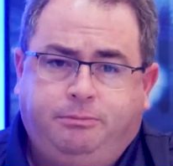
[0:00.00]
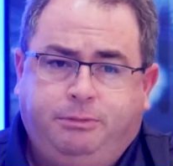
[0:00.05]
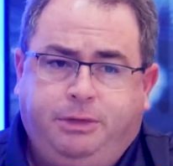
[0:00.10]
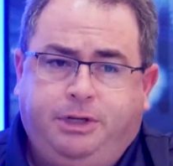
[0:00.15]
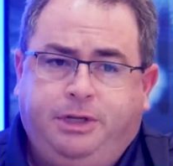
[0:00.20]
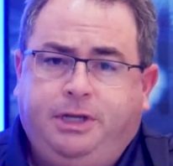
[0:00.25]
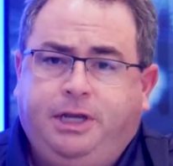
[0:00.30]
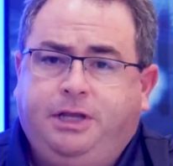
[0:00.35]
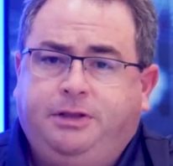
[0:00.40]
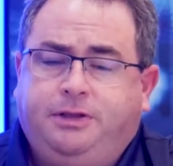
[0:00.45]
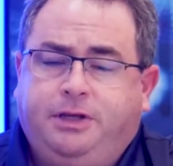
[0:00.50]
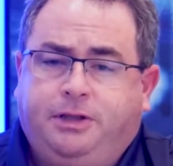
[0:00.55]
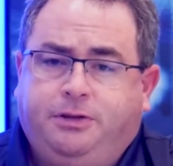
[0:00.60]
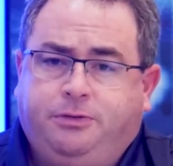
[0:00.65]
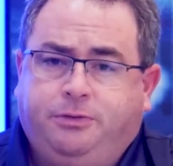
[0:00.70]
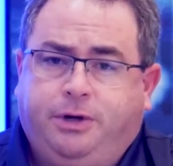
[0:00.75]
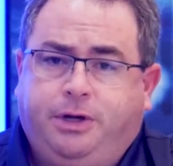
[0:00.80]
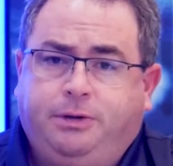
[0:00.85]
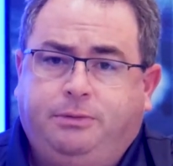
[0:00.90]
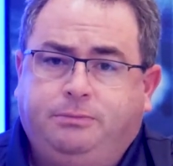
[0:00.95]
mitigate that
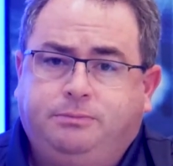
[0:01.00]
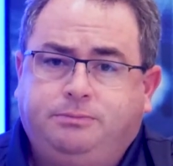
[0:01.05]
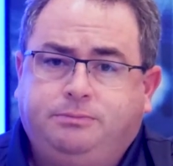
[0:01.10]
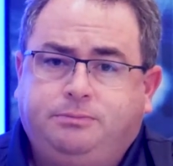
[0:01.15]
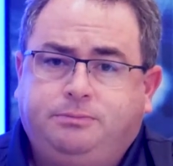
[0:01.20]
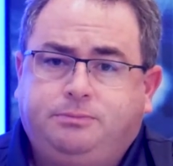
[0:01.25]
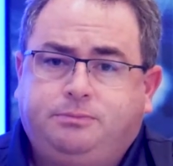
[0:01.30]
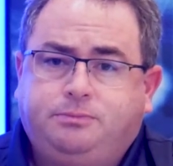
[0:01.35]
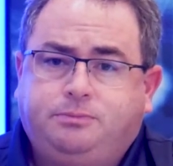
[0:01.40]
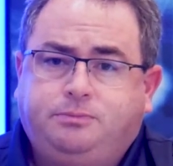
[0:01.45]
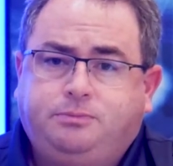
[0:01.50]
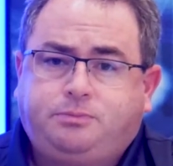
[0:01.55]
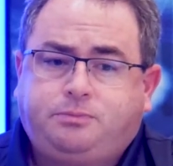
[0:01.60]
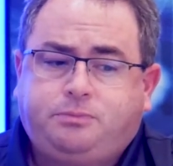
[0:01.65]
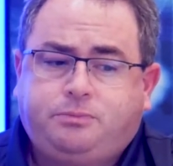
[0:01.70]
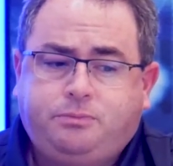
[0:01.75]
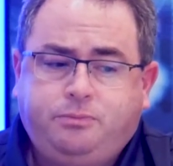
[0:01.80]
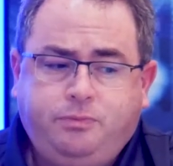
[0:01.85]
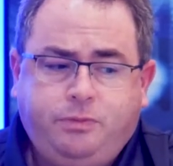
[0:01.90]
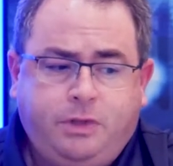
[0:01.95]
threat.
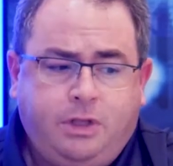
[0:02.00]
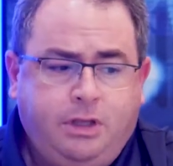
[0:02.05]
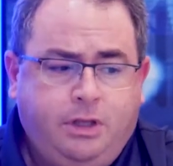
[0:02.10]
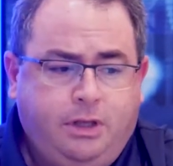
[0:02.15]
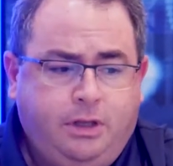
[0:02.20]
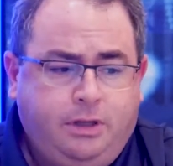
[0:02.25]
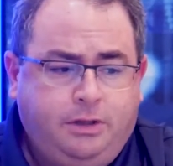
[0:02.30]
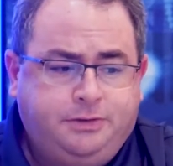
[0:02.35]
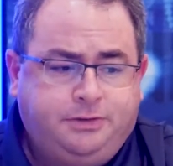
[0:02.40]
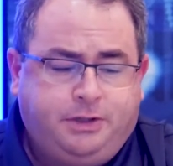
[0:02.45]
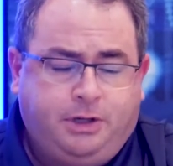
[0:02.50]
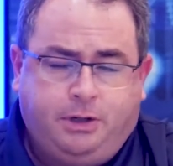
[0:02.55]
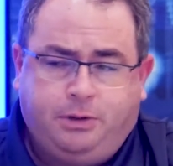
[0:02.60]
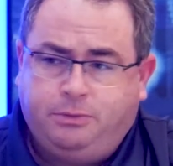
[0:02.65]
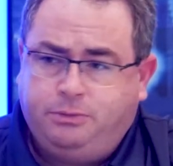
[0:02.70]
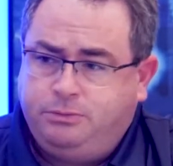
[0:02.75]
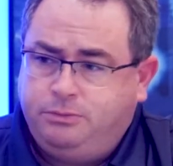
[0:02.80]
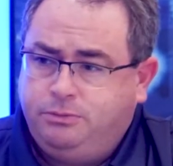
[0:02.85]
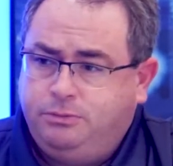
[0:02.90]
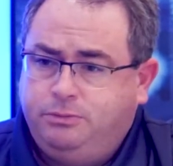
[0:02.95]

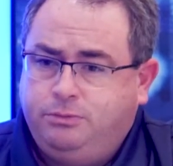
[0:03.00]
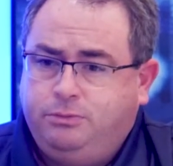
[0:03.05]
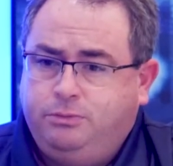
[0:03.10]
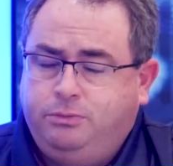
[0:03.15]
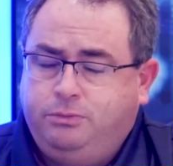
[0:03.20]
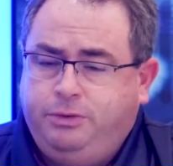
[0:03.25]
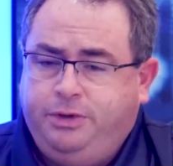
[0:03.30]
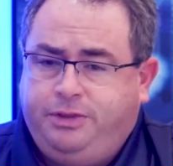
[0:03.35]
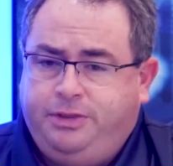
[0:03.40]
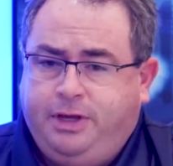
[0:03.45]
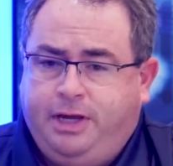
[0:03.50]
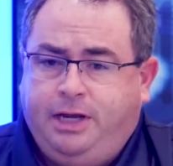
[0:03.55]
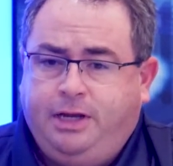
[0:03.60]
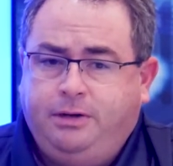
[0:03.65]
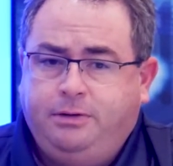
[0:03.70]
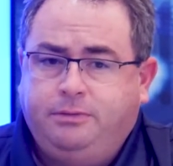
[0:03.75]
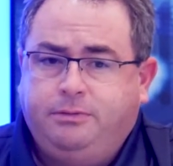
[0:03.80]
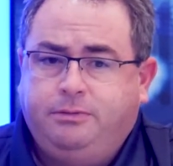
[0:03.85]
So, with that,